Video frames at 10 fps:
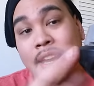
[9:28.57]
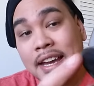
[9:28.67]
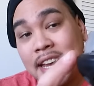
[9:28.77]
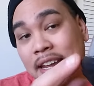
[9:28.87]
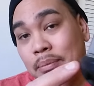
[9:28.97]

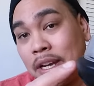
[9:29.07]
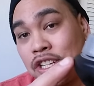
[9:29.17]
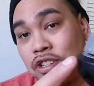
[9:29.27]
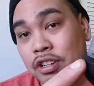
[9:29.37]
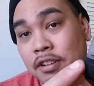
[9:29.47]
Again,
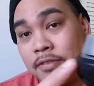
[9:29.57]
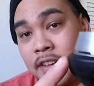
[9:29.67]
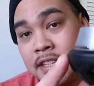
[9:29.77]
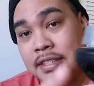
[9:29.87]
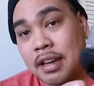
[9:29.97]
make sure your
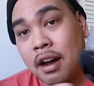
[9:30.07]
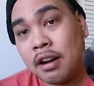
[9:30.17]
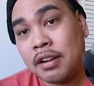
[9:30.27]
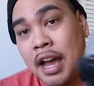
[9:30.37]
vents are